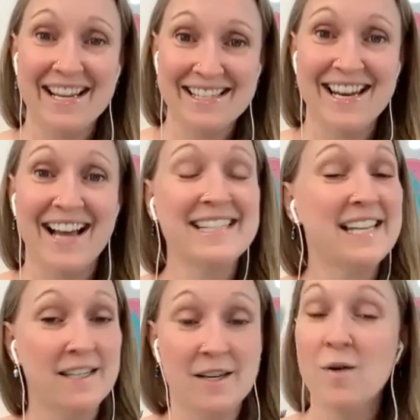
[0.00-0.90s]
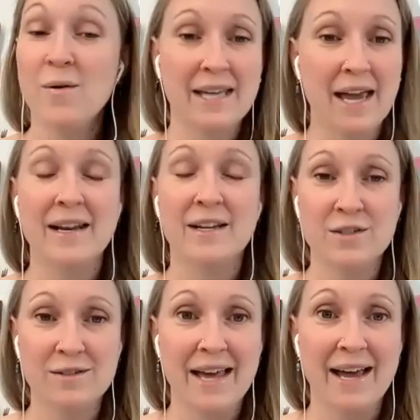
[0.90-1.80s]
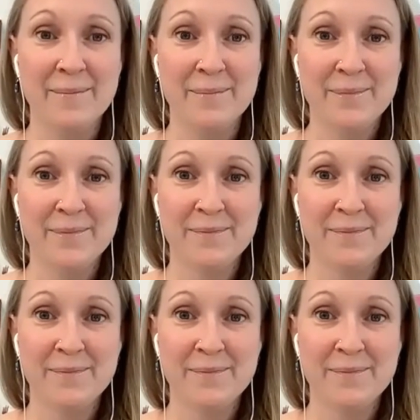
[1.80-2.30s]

that has not said, no, I cannot do that.